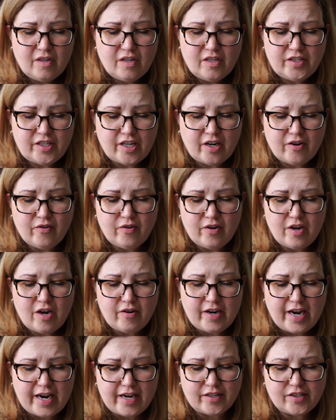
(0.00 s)
So,
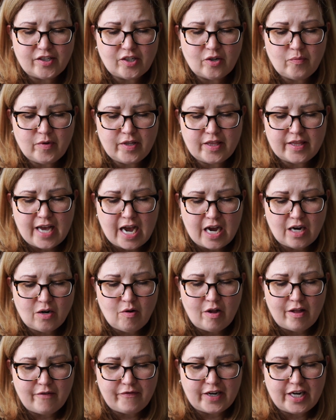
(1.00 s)
okay, so with that
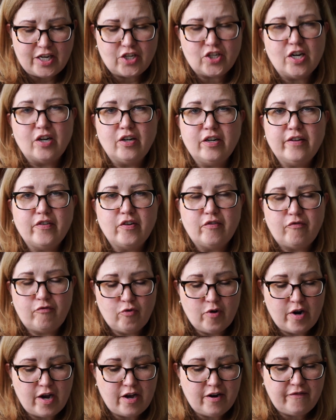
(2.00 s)
qualification, I'll give it a
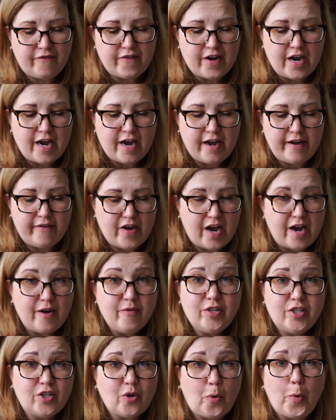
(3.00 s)
4 out of 5. I
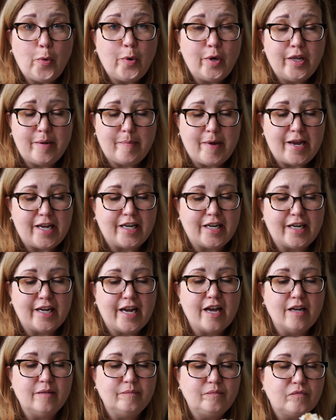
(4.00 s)
would totally make it
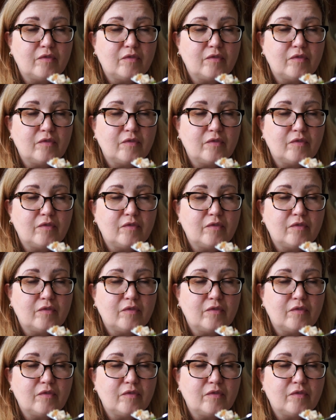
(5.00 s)
again.